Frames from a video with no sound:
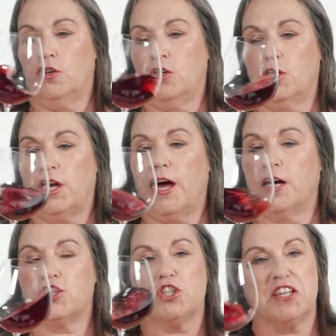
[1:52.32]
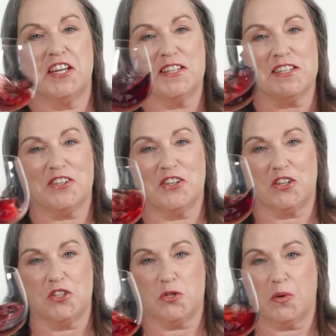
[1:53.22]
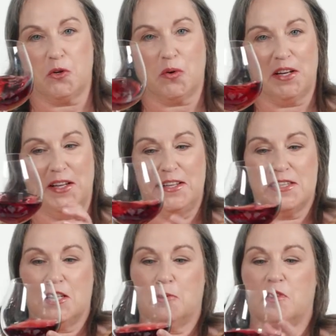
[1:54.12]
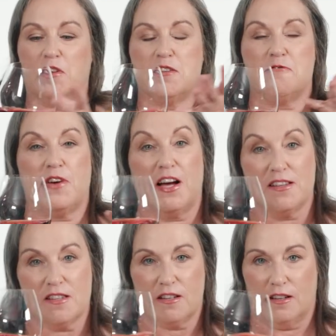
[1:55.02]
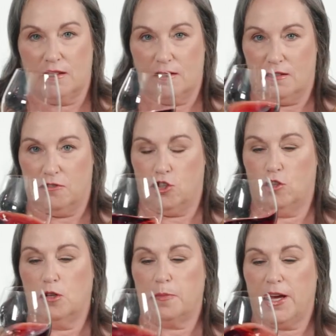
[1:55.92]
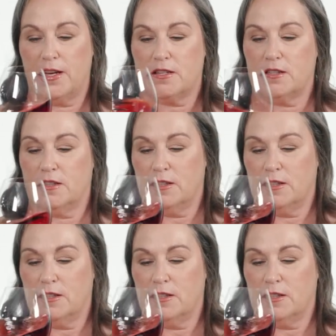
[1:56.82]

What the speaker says: you can agitate or you can swirl quite easily with this fat style of tulip head.